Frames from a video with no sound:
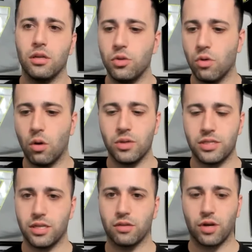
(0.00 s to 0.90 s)
You always
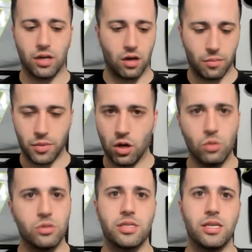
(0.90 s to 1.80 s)
think, right now I'm an
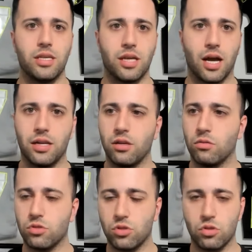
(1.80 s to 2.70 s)
OC, I know
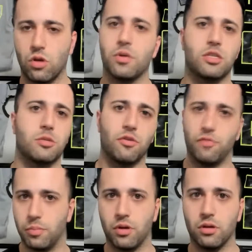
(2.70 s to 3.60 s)
so much about
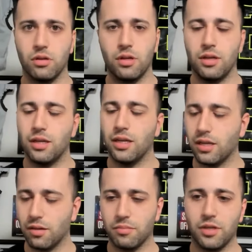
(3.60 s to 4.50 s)
football. And
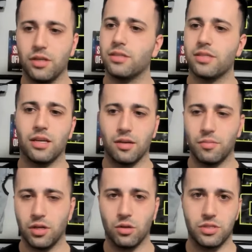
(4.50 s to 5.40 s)
I'm here to tell you, I've
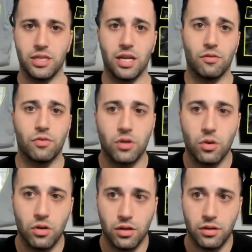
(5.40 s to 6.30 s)
been an OC now for
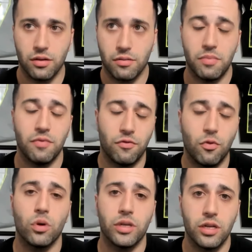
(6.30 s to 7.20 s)
going on
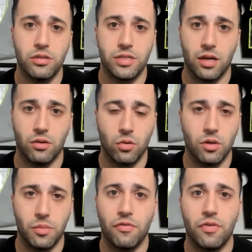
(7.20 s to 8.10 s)
4 years now, going on
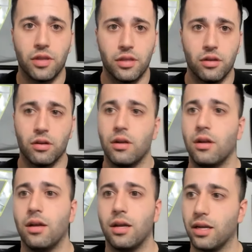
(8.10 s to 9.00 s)
my 5th year.
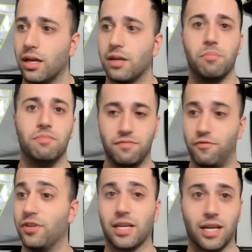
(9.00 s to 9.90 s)
And I
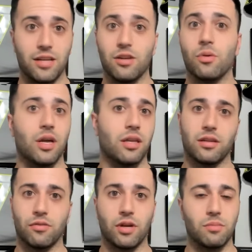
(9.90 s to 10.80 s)
feel like I know nothing,
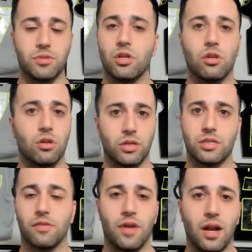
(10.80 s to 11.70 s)
right? I'm still learning
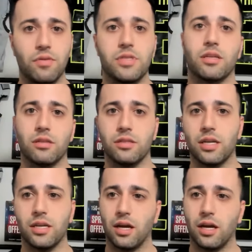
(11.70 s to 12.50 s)
stuff every single day.